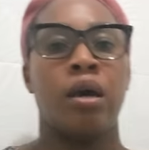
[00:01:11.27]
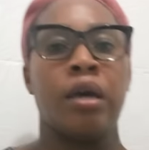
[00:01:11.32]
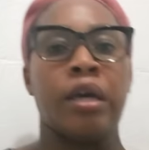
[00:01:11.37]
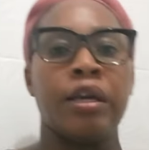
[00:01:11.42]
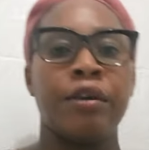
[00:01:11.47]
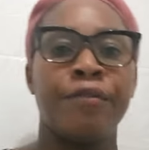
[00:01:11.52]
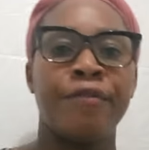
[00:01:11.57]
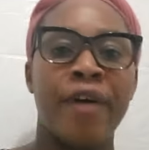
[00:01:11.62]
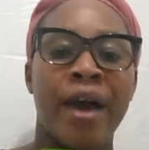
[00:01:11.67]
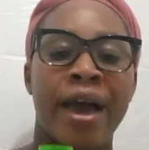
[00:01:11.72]

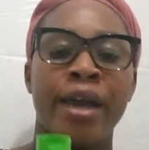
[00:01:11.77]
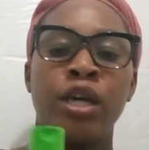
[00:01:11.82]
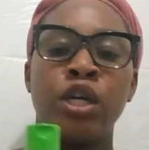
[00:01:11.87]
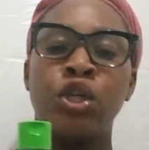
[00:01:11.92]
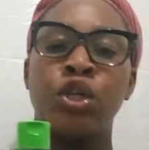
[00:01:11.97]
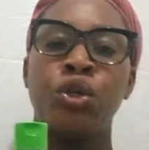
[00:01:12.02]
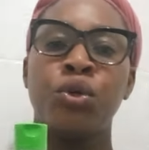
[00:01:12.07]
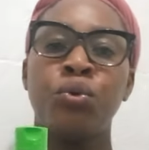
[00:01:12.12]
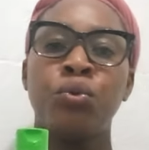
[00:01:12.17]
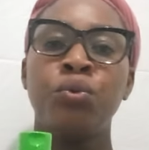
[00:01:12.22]
if
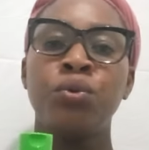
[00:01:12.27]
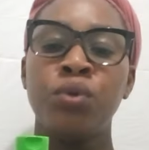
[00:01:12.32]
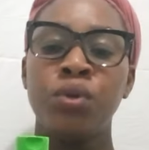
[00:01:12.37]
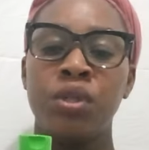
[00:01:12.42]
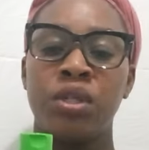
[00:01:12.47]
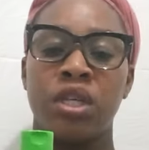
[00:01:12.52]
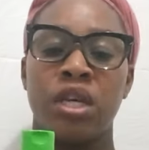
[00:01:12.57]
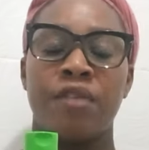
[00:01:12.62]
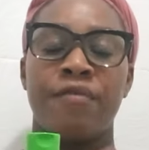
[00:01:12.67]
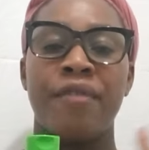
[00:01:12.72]

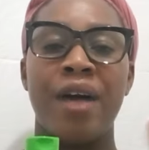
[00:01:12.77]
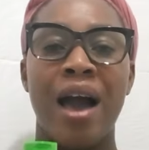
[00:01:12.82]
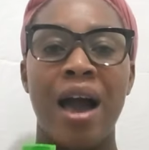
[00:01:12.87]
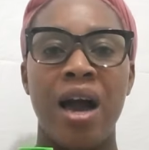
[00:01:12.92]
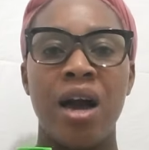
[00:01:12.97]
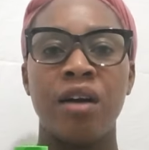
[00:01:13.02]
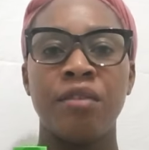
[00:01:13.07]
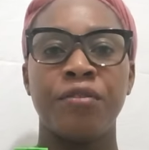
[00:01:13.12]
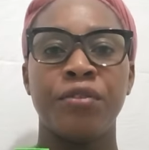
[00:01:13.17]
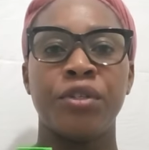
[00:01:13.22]

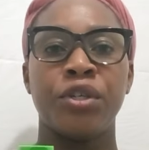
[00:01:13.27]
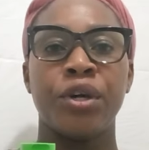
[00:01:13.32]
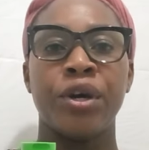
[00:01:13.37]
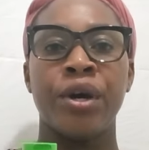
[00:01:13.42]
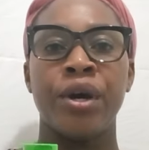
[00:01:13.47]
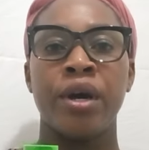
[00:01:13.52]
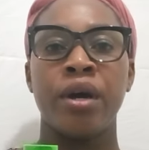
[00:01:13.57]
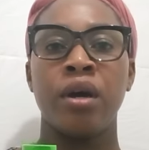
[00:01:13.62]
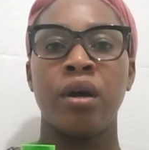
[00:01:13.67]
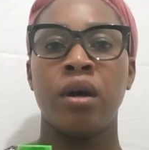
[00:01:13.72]

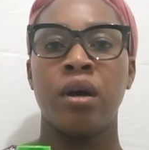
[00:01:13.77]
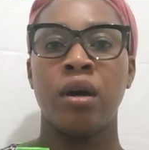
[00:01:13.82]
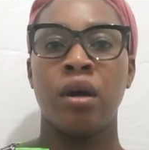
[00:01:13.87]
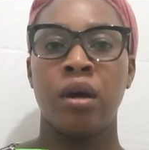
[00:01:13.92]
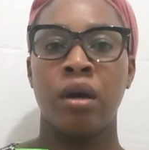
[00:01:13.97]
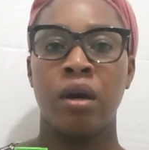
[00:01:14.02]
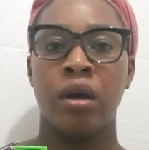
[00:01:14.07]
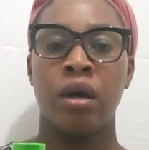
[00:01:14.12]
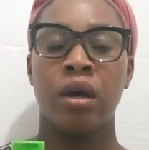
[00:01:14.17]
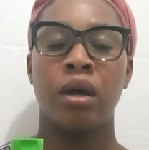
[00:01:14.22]
after
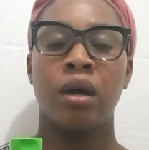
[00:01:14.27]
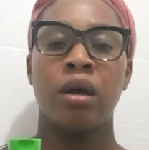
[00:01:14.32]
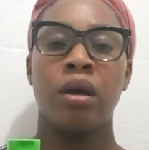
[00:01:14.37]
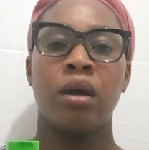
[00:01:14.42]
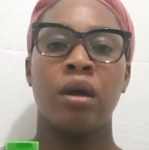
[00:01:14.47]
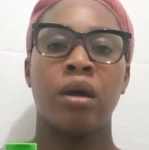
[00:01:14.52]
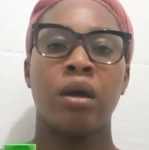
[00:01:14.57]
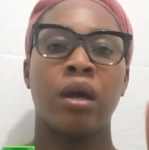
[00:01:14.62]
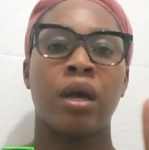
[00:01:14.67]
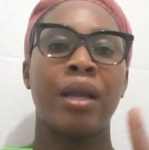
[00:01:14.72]

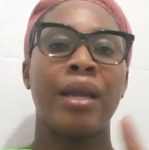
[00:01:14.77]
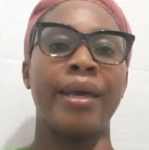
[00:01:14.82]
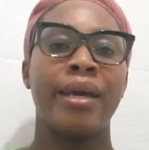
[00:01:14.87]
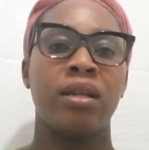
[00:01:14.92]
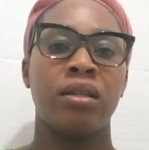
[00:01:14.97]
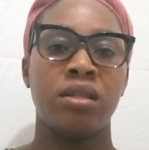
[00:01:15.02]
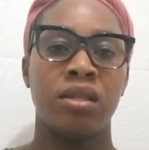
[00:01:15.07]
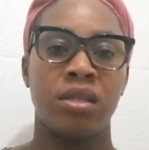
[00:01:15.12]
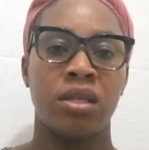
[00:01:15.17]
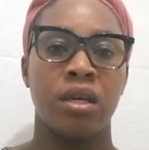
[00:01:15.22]

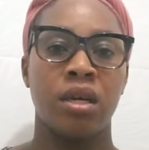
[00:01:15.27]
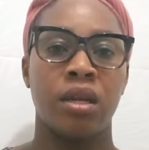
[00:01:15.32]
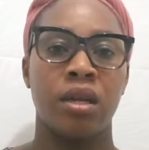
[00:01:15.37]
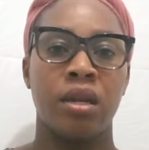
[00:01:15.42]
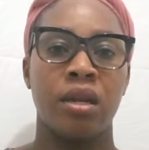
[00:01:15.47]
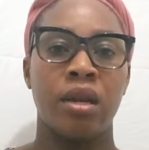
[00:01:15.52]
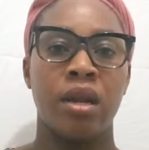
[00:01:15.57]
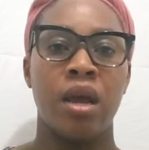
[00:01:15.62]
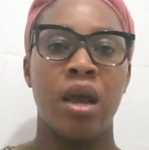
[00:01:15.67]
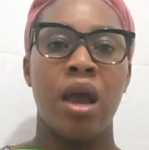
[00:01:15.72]

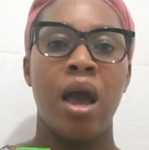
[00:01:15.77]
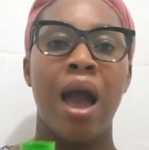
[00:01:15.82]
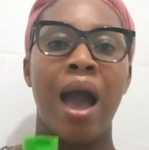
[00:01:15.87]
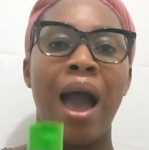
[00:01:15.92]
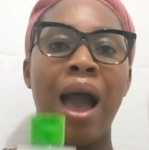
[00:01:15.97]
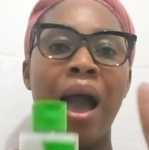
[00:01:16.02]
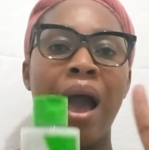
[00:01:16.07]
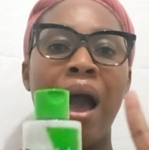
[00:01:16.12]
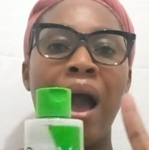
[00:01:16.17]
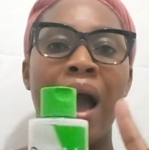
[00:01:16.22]
cleansing
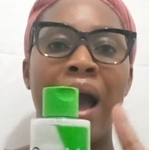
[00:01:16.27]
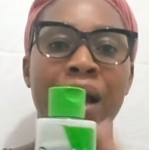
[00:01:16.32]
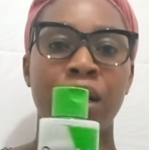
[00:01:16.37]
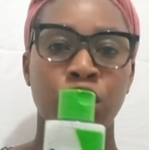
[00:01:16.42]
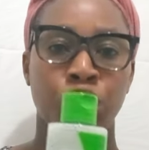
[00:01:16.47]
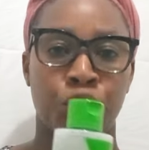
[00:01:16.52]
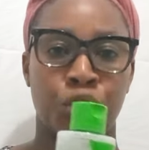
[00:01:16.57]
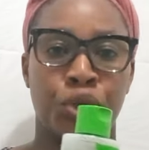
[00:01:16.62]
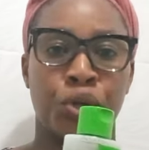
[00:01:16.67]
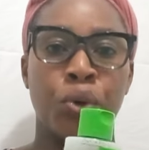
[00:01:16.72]

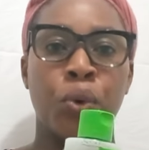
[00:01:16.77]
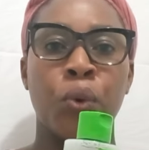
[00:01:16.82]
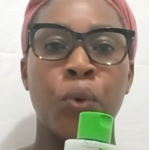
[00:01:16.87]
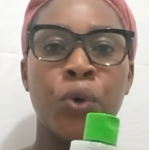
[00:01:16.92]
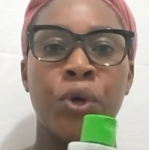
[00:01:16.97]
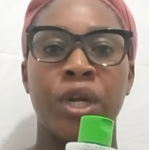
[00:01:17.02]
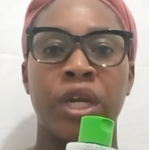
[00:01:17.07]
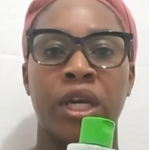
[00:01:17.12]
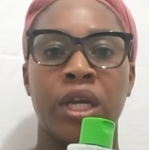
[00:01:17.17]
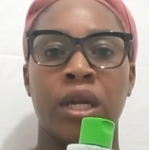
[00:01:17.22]
and
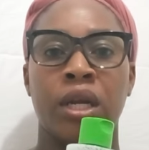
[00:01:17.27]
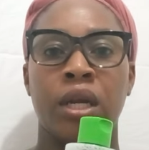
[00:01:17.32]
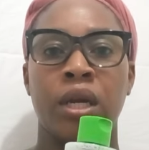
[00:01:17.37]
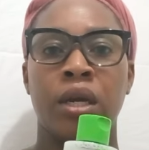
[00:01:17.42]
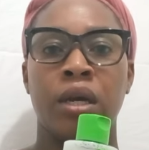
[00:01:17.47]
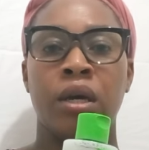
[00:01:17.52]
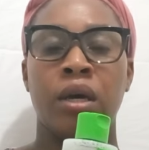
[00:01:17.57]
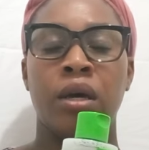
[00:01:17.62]
toning,